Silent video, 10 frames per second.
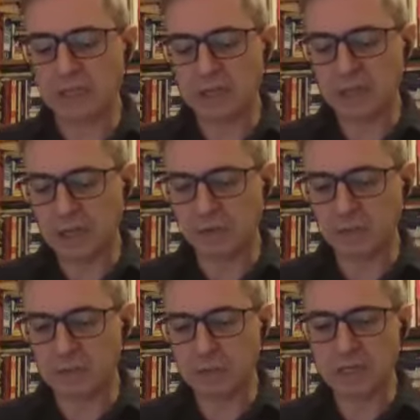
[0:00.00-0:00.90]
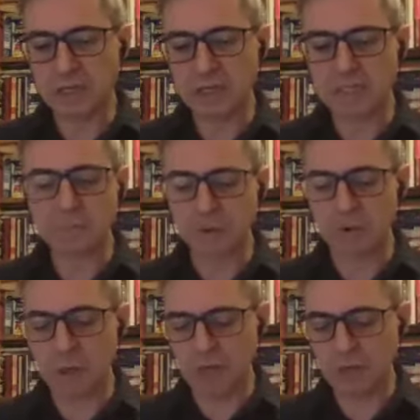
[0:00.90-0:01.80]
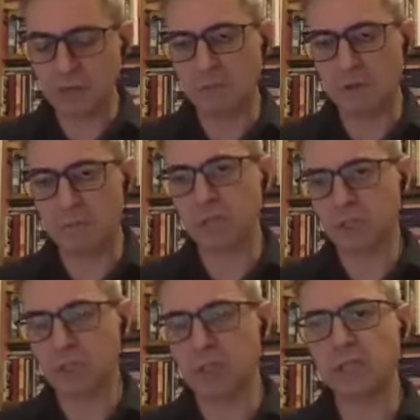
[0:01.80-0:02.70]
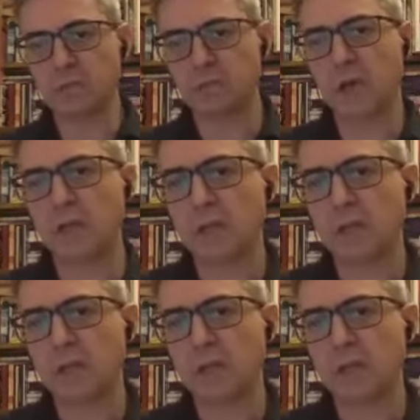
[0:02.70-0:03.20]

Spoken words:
and always been an experiment in publishing as well.